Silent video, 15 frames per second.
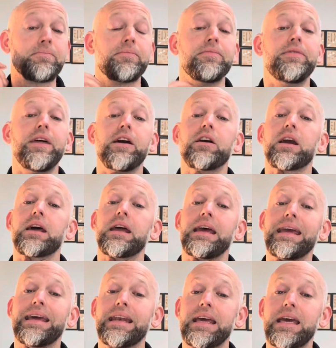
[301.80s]
they're going to
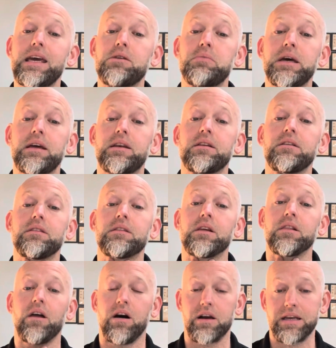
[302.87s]
inhibit the
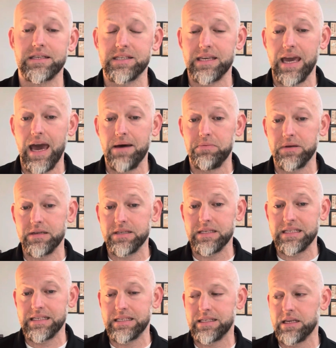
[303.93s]
longus
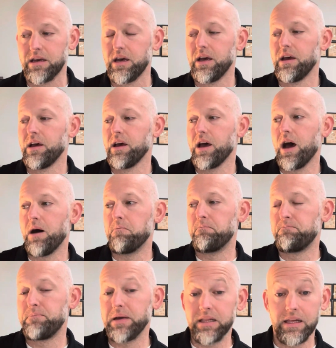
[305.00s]
capitis's
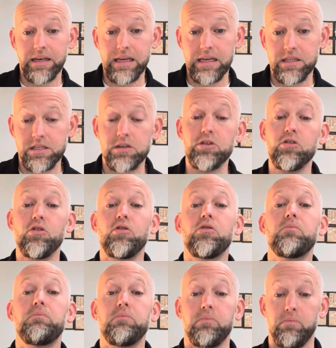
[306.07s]
ability to
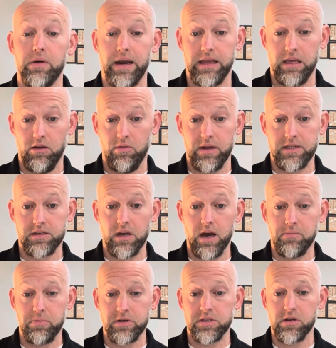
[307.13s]
bring you into
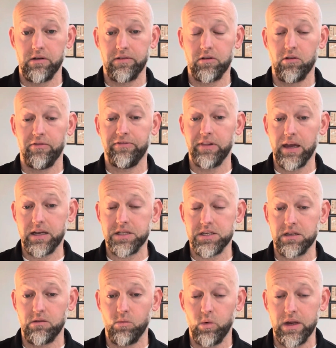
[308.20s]
upper cervical
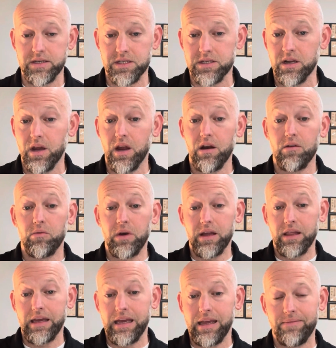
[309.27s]
flexion, which
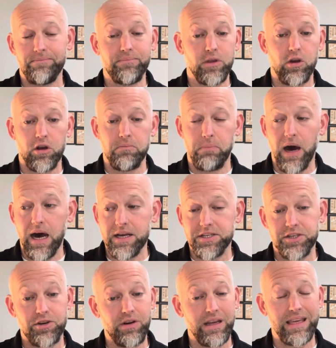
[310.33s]
really good
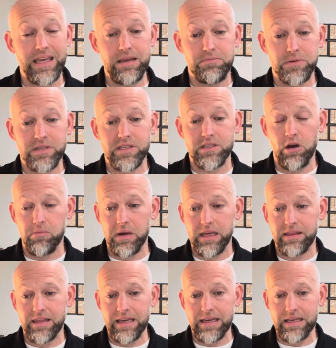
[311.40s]
posture. It keeps so many
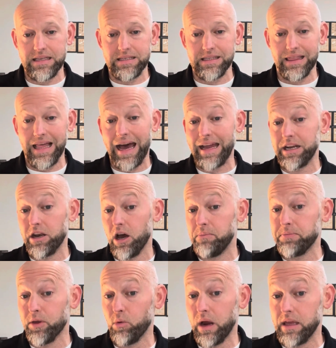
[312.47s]
things lined
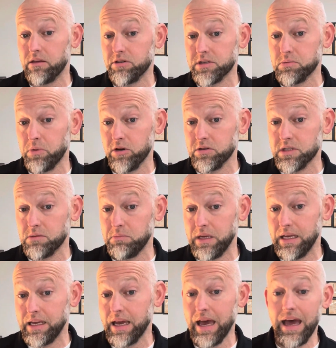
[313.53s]
up the way they're supposed to be